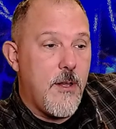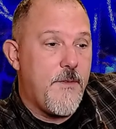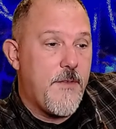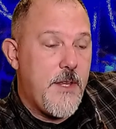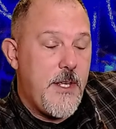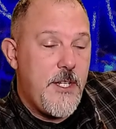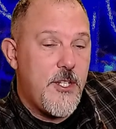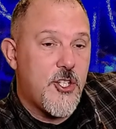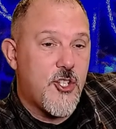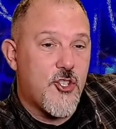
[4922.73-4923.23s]
of
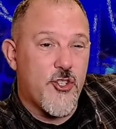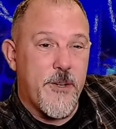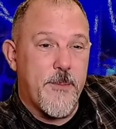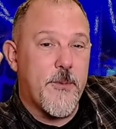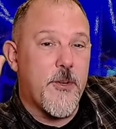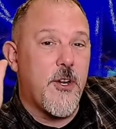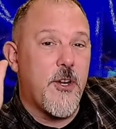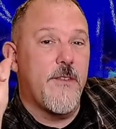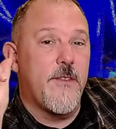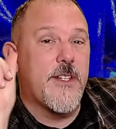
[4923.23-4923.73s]
these trip
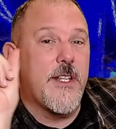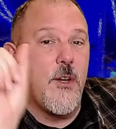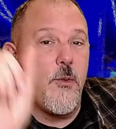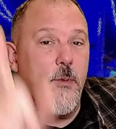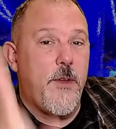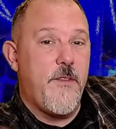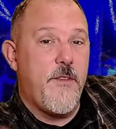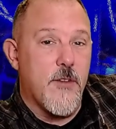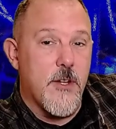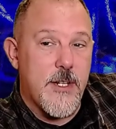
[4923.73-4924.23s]
curves that
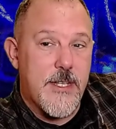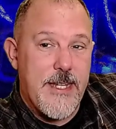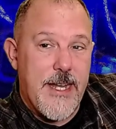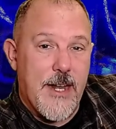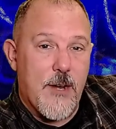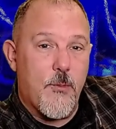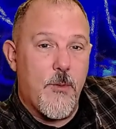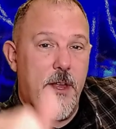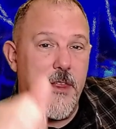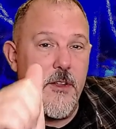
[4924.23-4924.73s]
we've looked
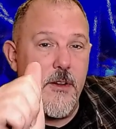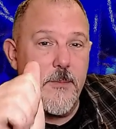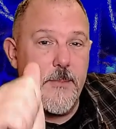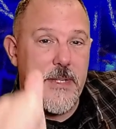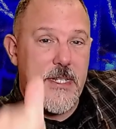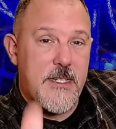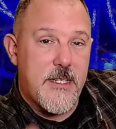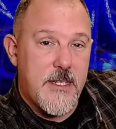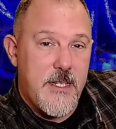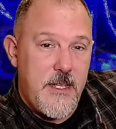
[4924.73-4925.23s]
at, whether it be
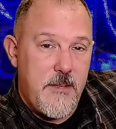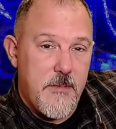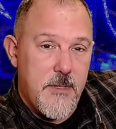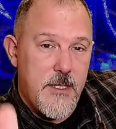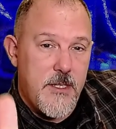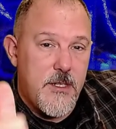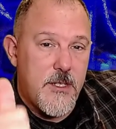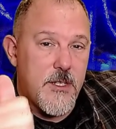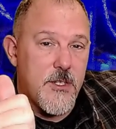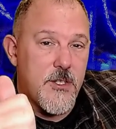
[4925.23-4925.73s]

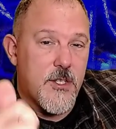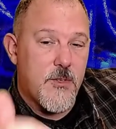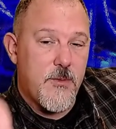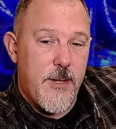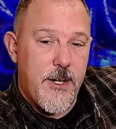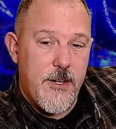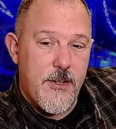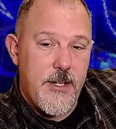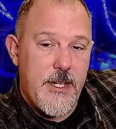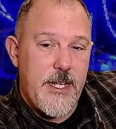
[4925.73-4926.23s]
Siemens,
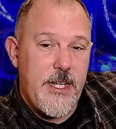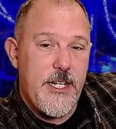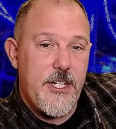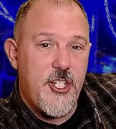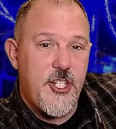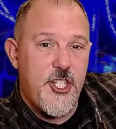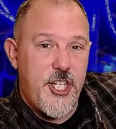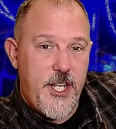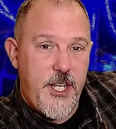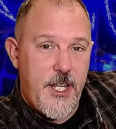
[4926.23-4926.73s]
Square D,
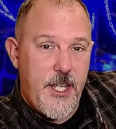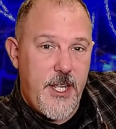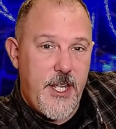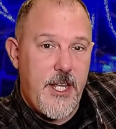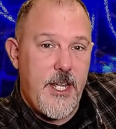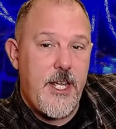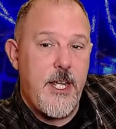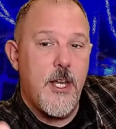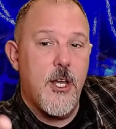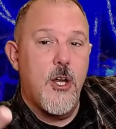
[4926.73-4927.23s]
G
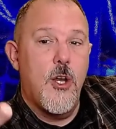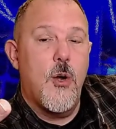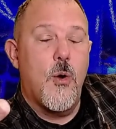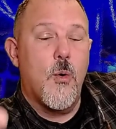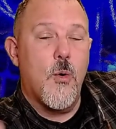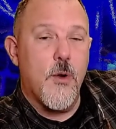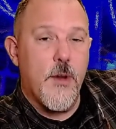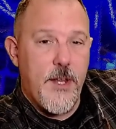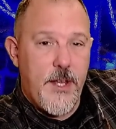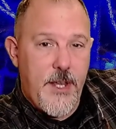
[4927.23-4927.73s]
E,
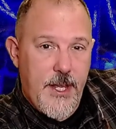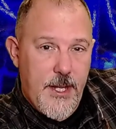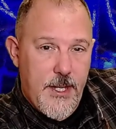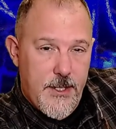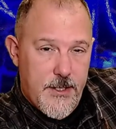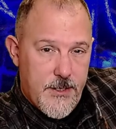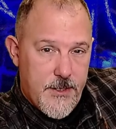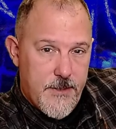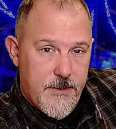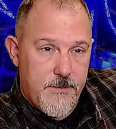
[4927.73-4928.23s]
or
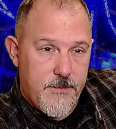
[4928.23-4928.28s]
Eaton.